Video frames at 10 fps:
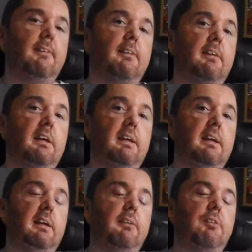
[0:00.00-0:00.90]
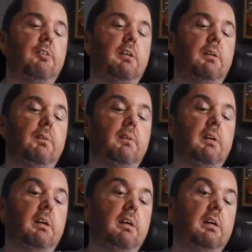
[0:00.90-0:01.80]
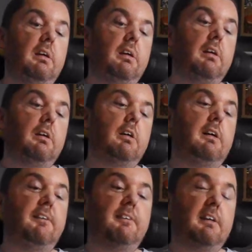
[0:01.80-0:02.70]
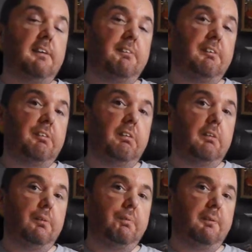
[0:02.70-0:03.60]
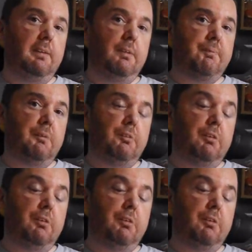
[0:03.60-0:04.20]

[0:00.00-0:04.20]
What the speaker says: lately, so I have actually opened this box.